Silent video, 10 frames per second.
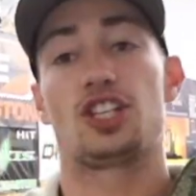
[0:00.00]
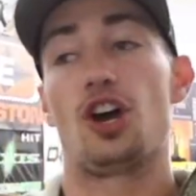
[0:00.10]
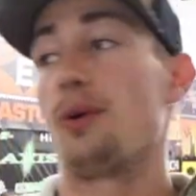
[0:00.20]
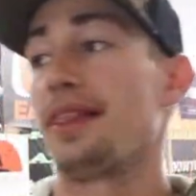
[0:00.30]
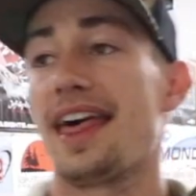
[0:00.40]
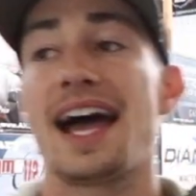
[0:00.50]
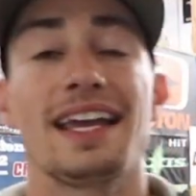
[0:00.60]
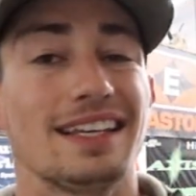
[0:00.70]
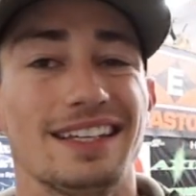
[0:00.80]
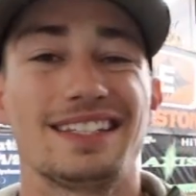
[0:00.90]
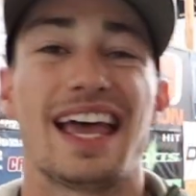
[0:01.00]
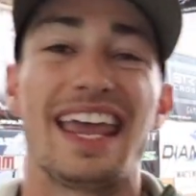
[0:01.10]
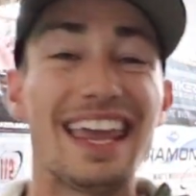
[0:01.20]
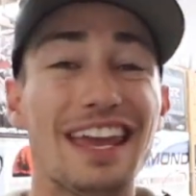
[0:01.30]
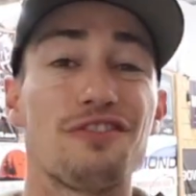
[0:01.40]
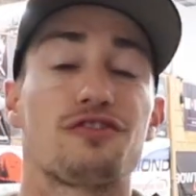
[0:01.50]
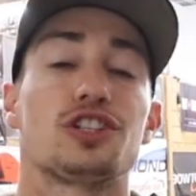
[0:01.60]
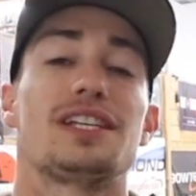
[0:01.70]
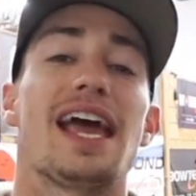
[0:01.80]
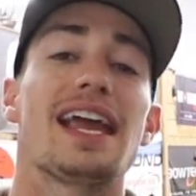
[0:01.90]
so that is it for
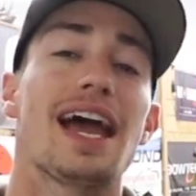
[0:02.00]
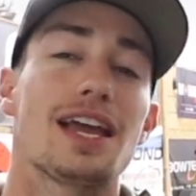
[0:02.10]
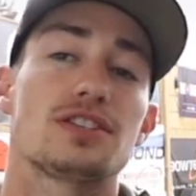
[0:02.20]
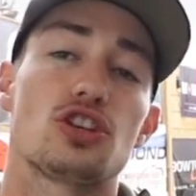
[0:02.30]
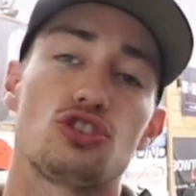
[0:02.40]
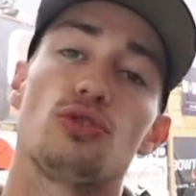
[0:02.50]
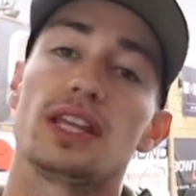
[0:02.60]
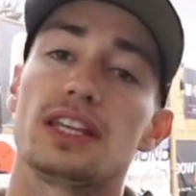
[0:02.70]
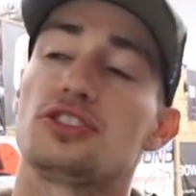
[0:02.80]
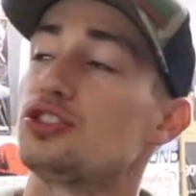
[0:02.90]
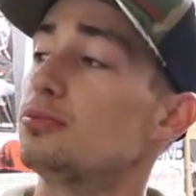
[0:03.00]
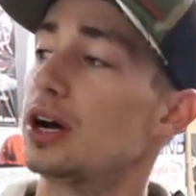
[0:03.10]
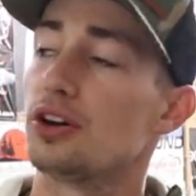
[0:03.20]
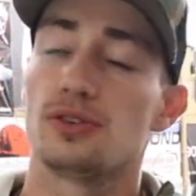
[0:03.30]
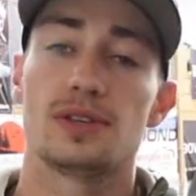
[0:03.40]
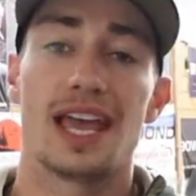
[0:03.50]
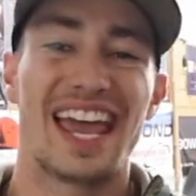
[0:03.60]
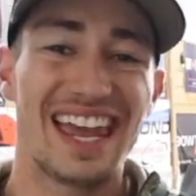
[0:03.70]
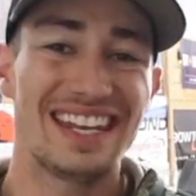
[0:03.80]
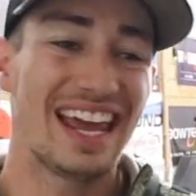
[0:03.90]
today, guys. Shooting these two bows
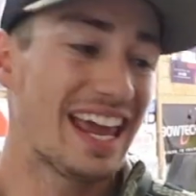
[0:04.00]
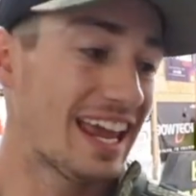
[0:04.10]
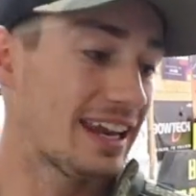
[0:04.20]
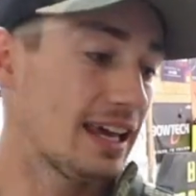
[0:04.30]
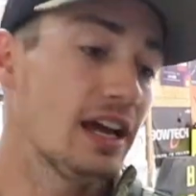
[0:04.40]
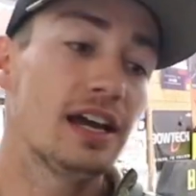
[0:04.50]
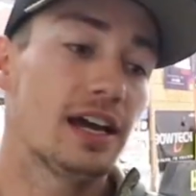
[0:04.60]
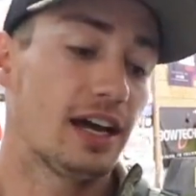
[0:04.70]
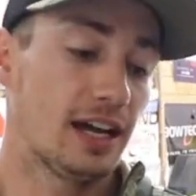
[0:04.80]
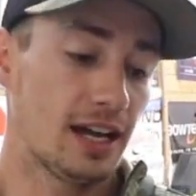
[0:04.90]
head to head. Been